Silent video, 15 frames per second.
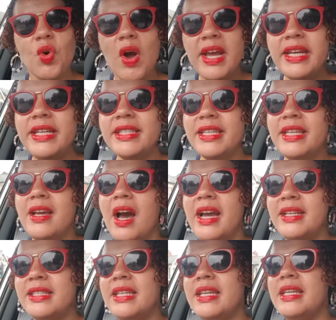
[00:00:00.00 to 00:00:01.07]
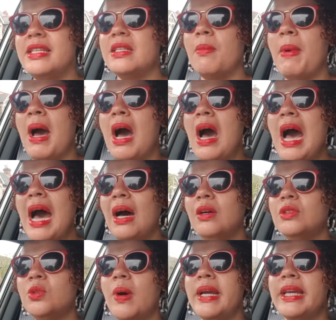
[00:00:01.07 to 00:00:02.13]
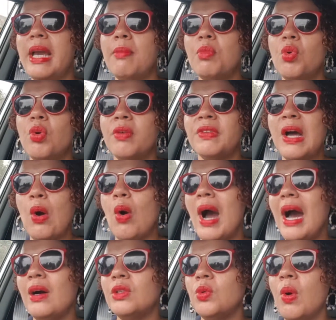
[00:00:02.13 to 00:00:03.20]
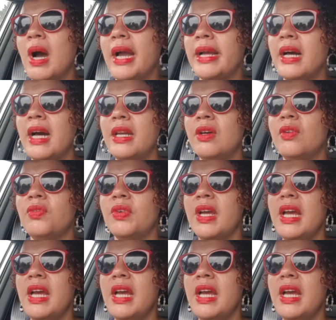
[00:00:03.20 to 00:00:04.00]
got any ideas about how do I get more of that, or how do I kind of